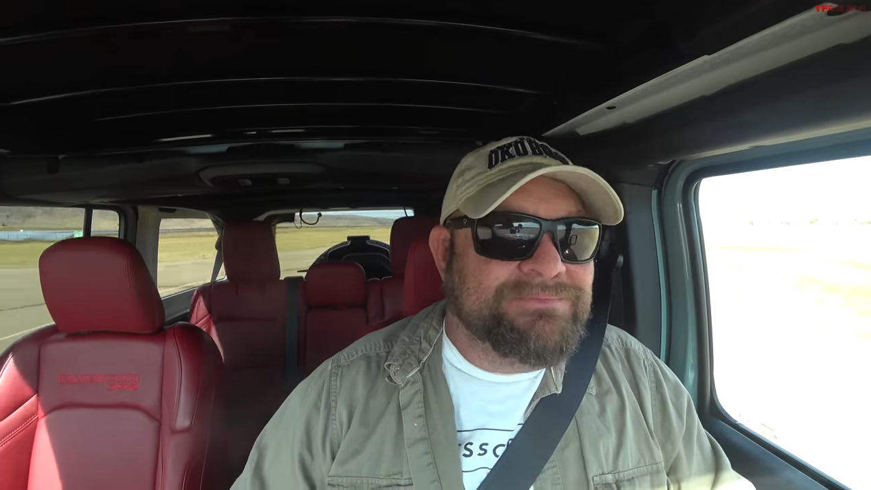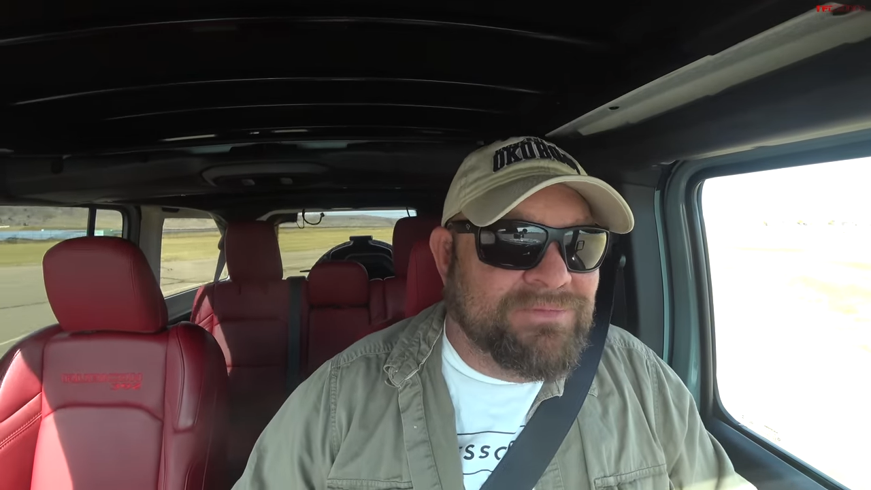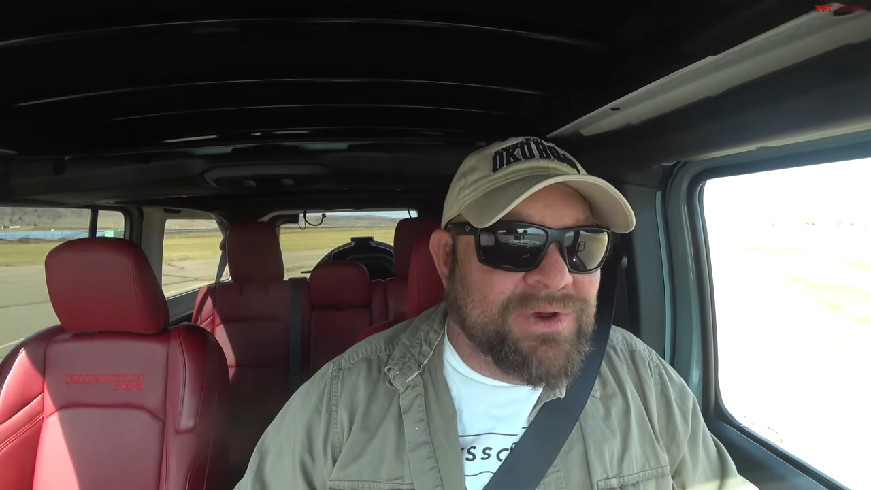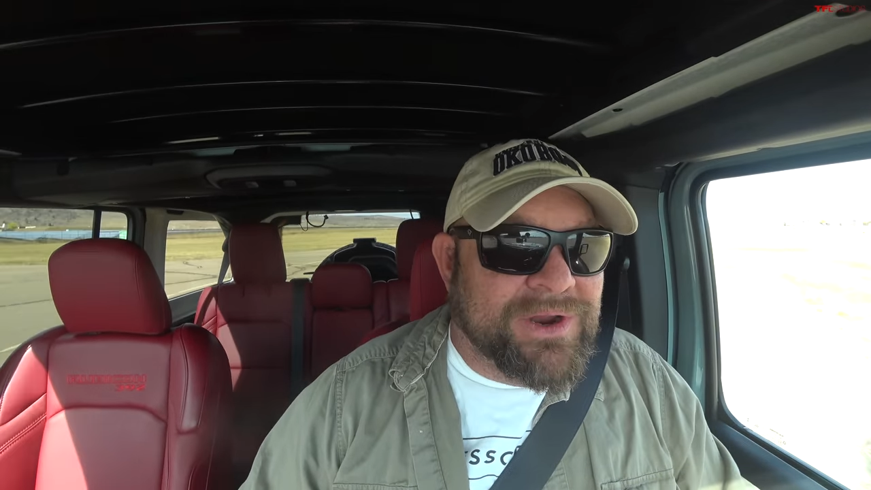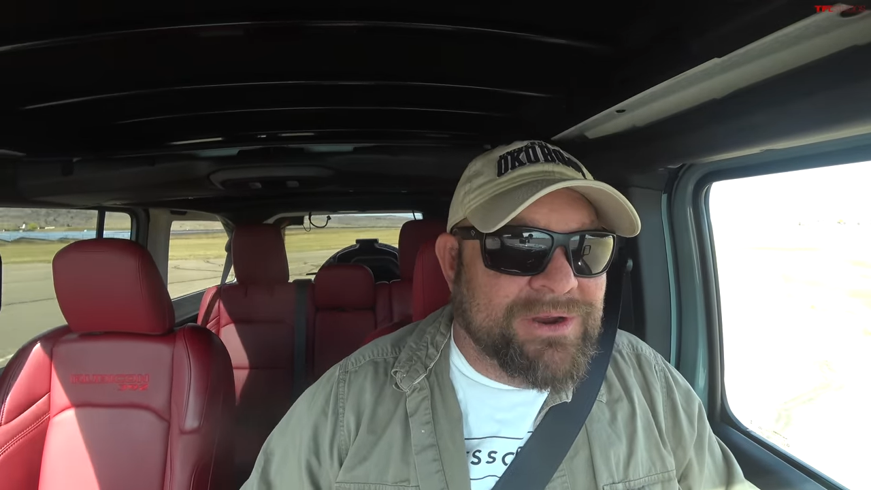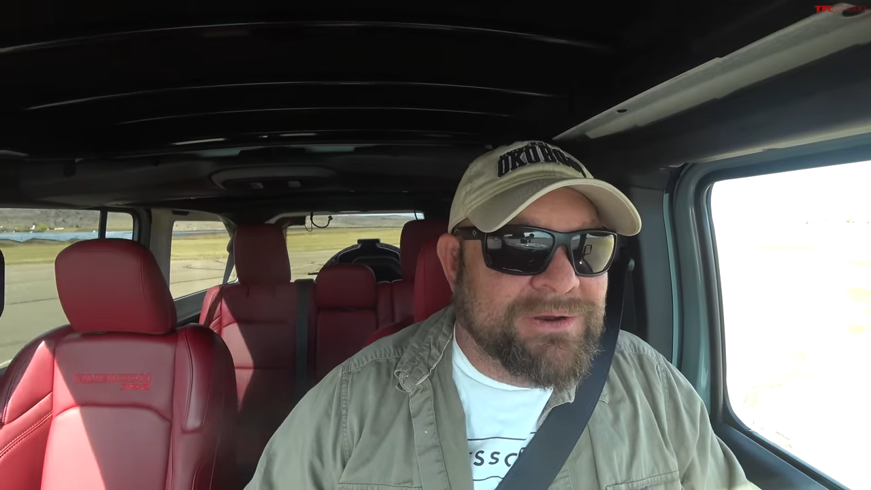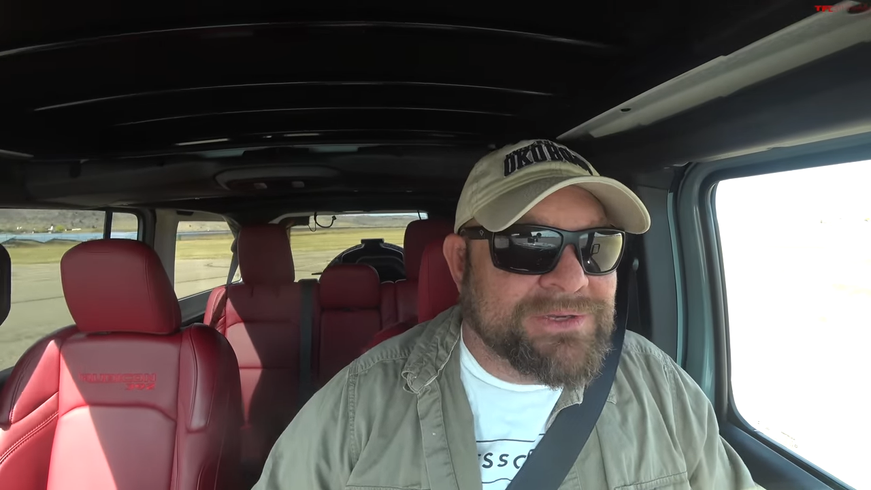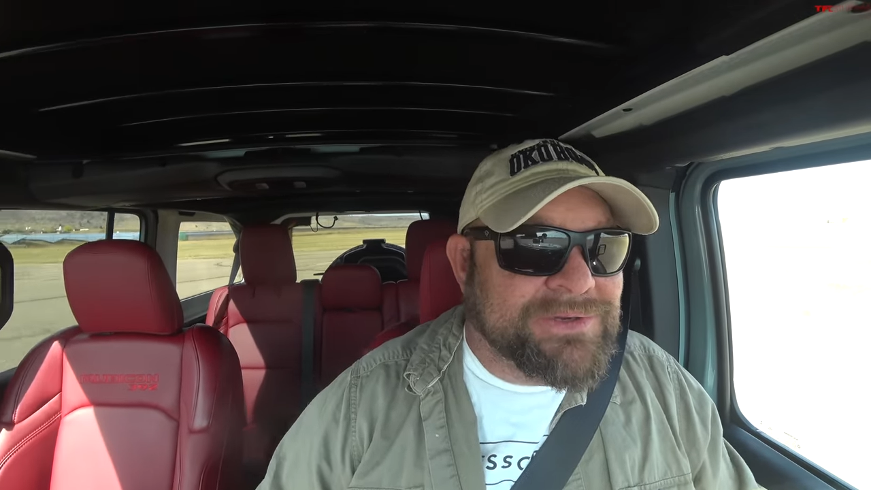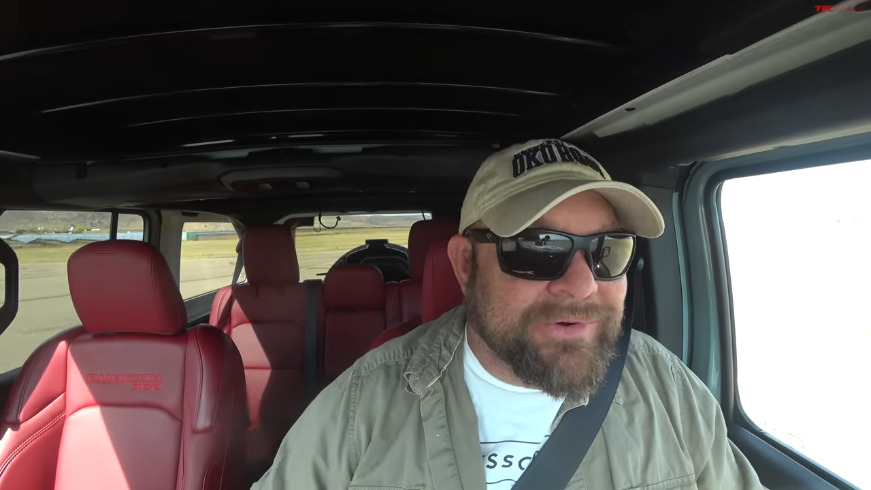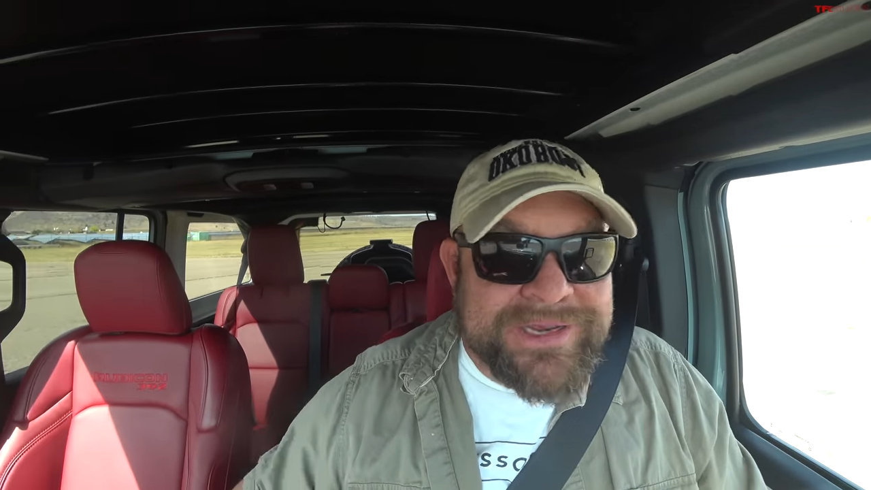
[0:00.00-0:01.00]
what are
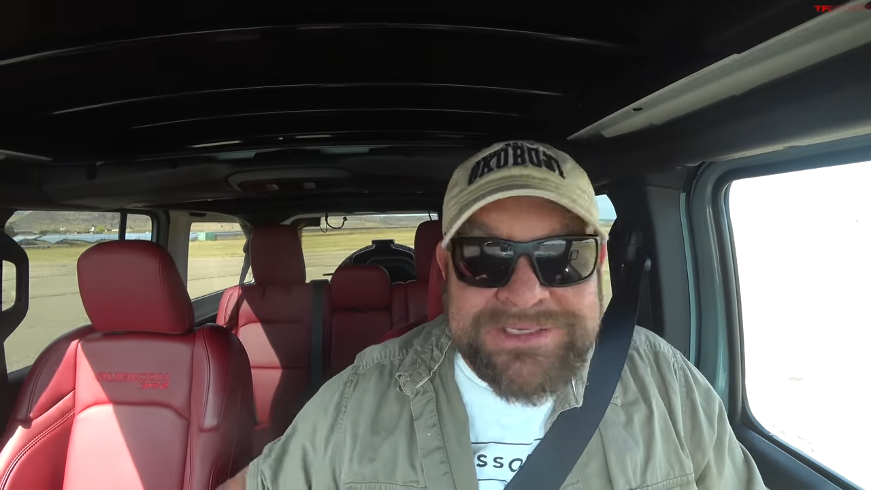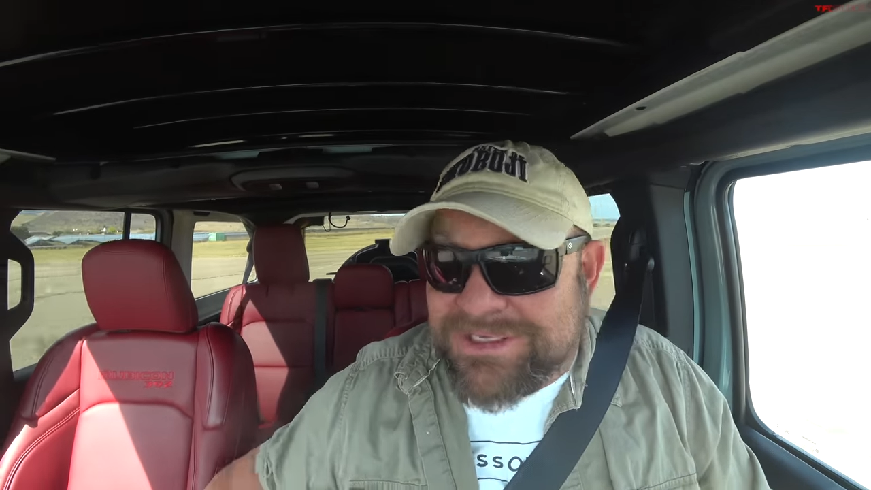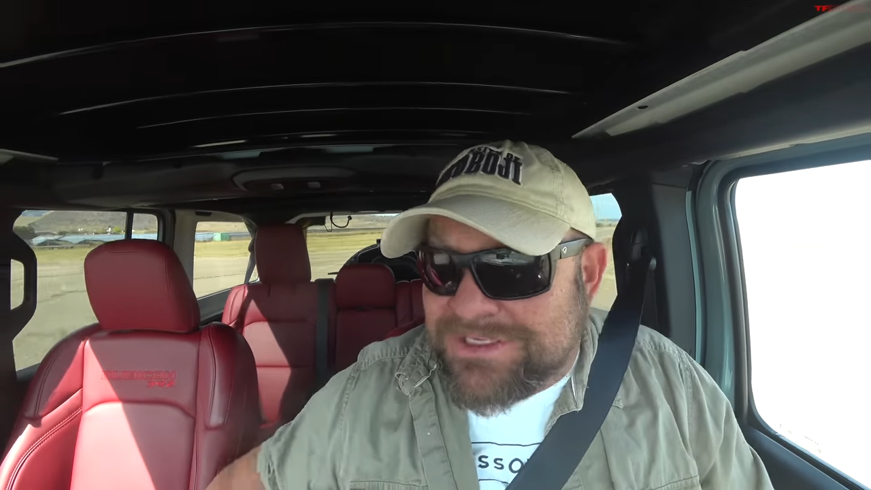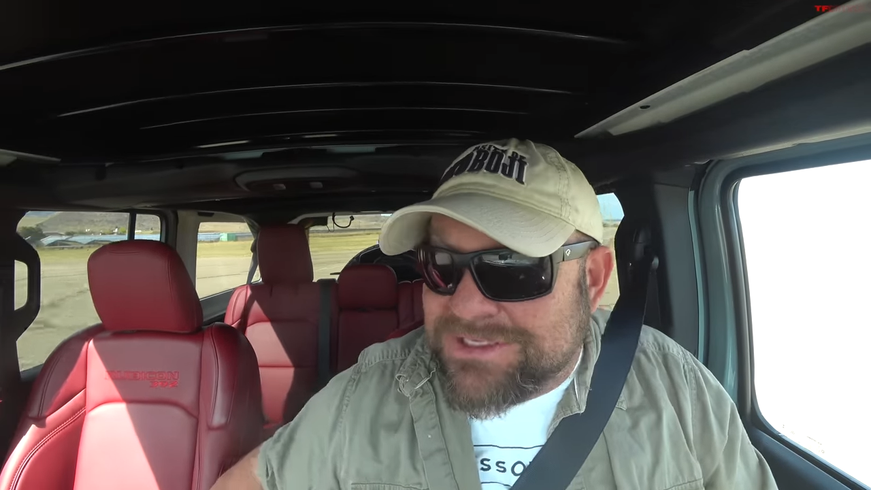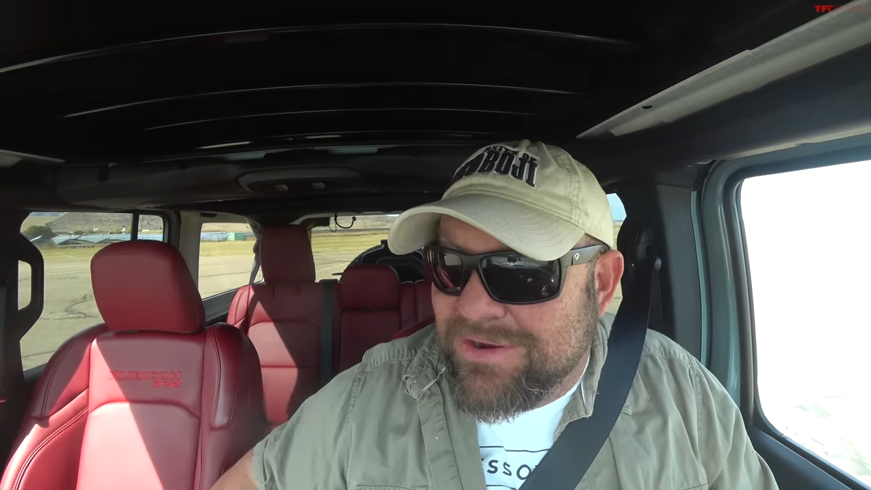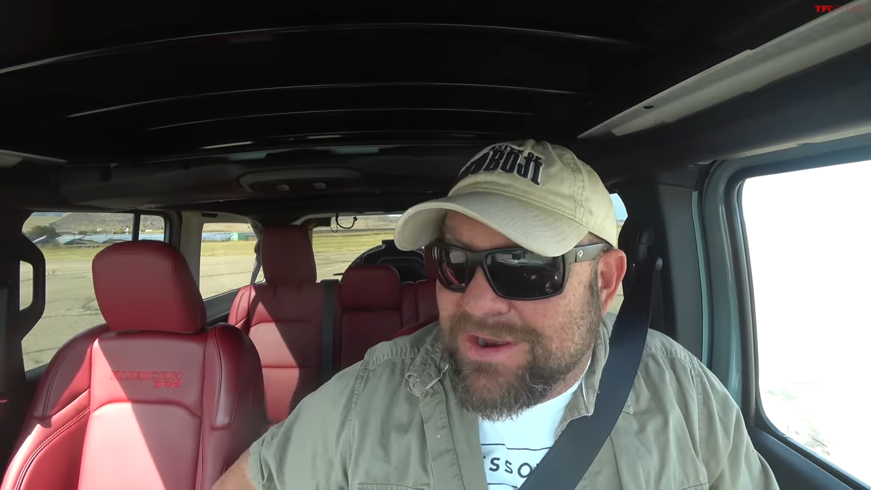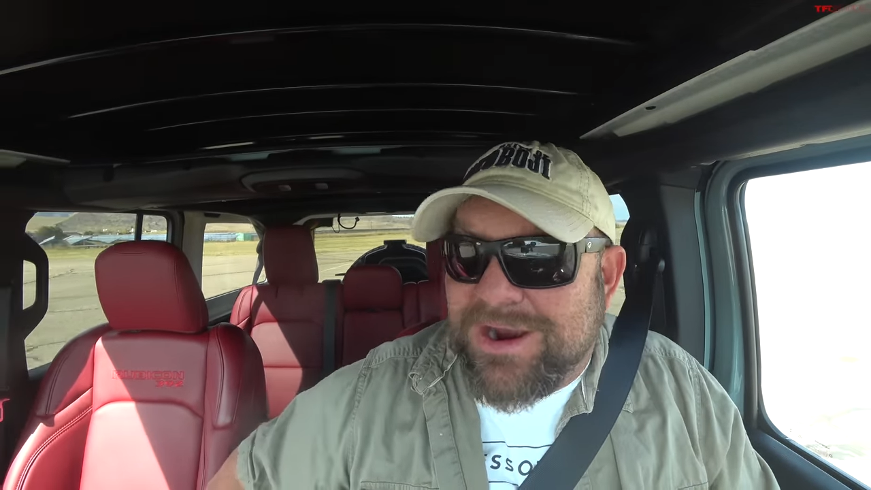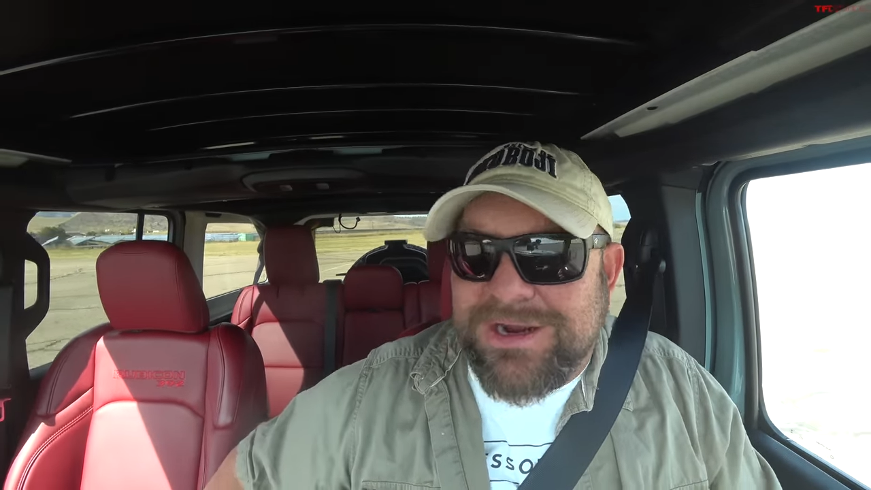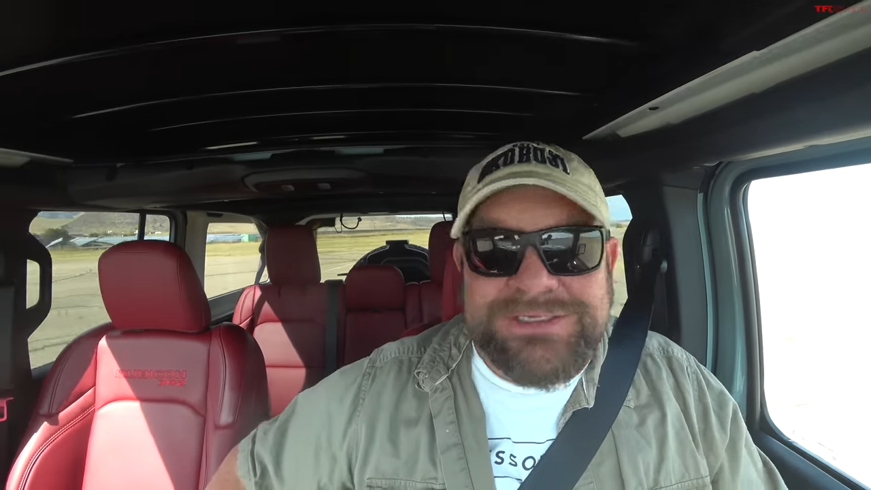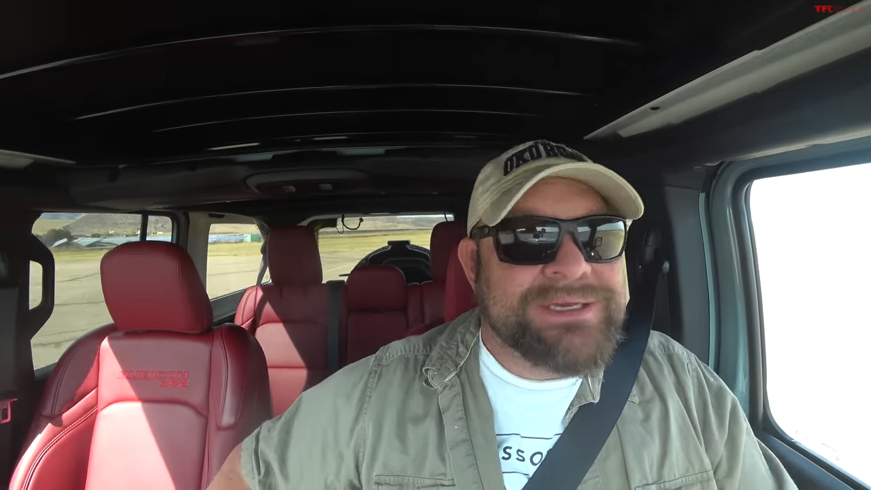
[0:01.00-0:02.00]
notoriously slow
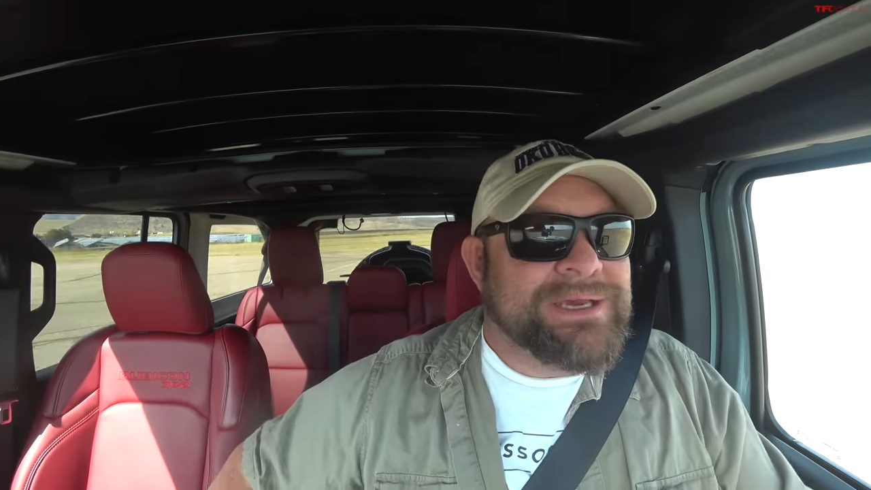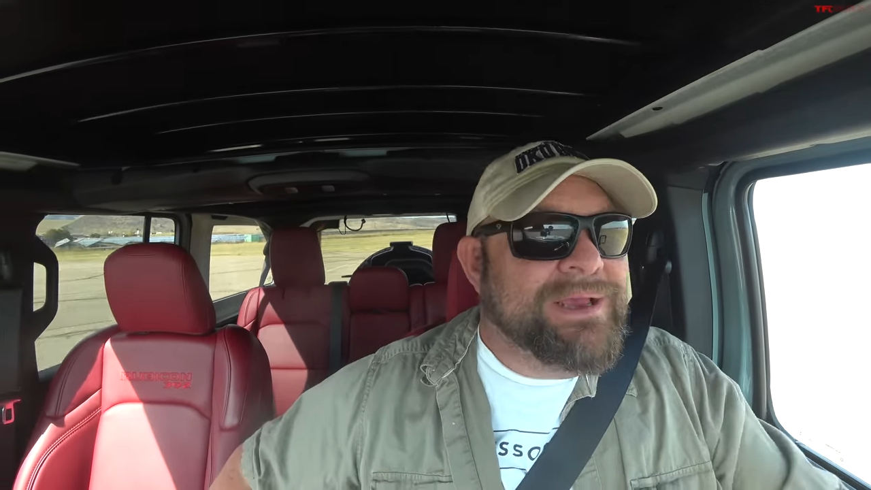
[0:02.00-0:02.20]
cars